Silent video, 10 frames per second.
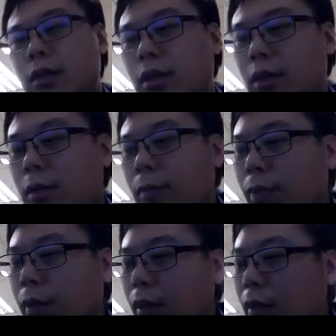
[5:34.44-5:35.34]

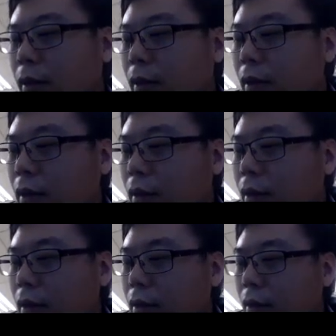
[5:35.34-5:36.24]
So
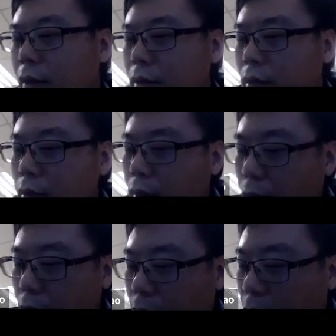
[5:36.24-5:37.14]
this is
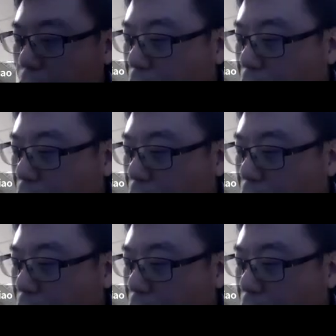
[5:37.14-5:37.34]
a